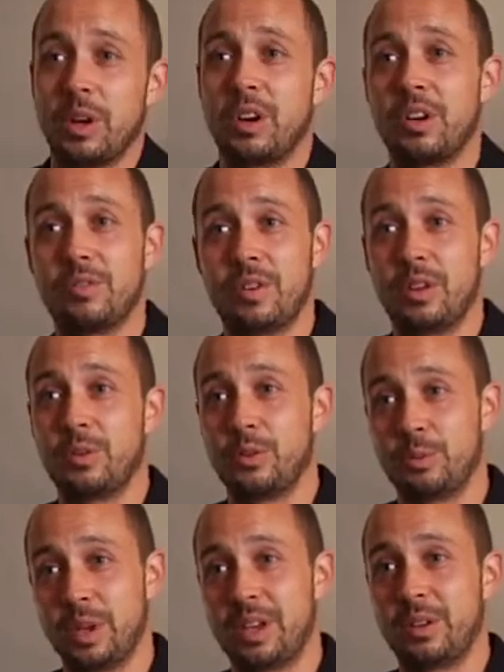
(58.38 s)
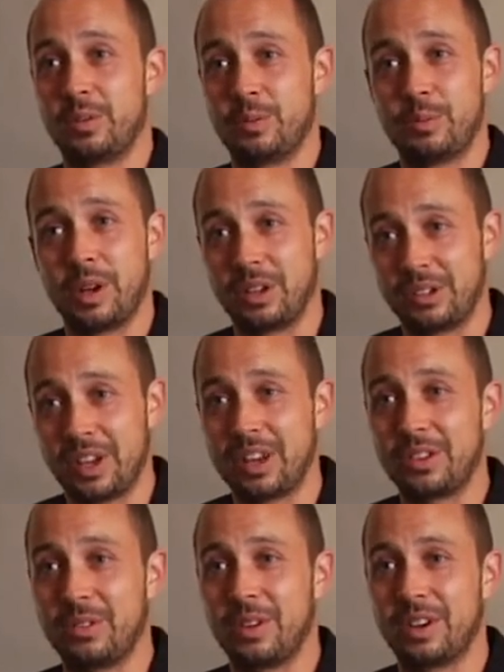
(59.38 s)
grandfather was making Michael
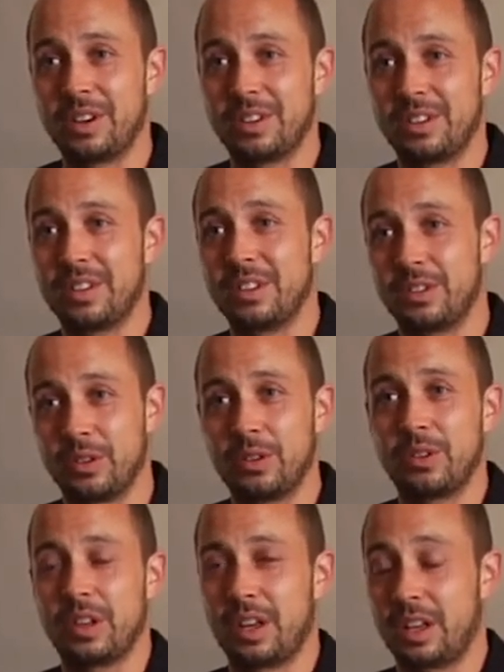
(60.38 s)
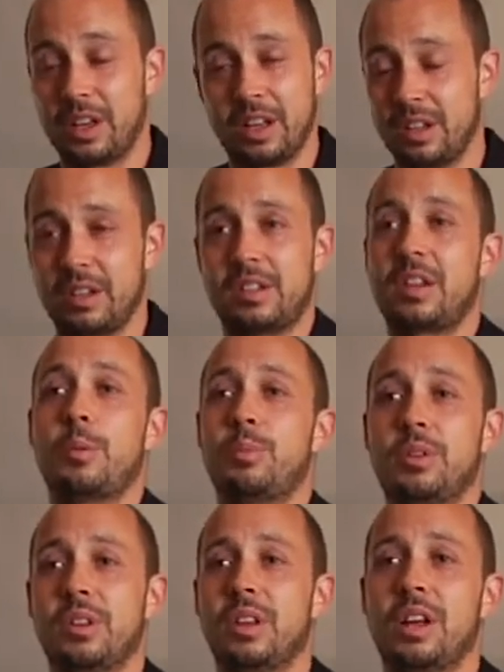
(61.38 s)
Jackson records. And so it's like top
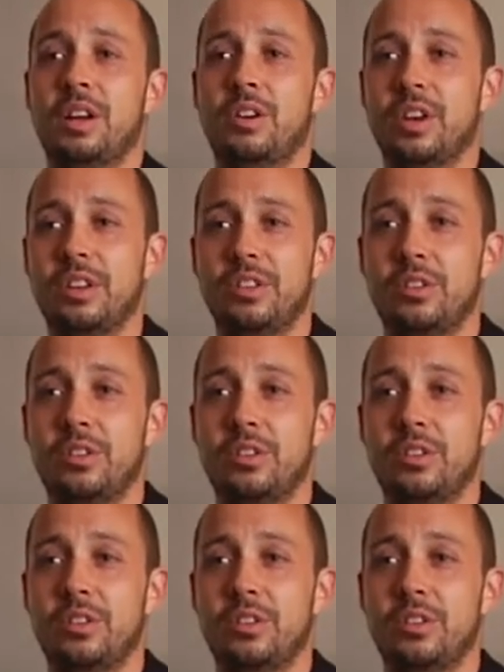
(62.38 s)
of the line, crazy